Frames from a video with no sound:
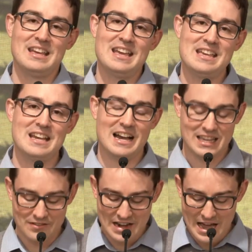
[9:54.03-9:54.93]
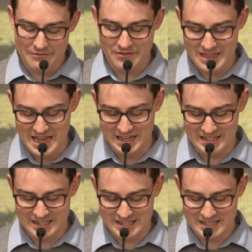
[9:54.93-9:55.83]
He can't give enough
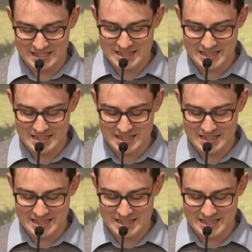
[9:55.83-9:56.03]
thanks.